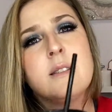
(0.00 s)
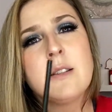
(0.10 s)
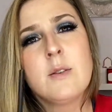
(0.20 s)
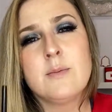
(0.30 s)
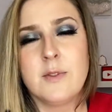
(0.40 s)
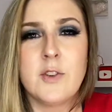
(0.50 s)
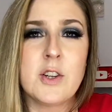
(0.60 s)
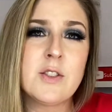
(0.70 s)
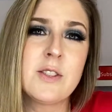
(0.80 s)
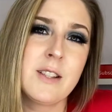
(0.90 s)
So if you're
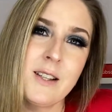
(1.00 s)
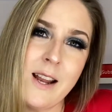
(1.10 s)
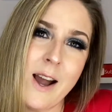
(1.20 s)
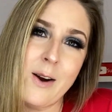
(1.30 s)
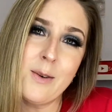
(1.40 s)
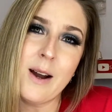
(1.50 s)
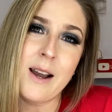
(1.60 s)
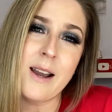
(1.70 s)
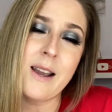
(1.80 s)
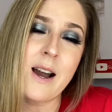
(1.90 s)
interested in how
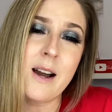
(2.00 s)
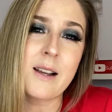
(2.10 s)
I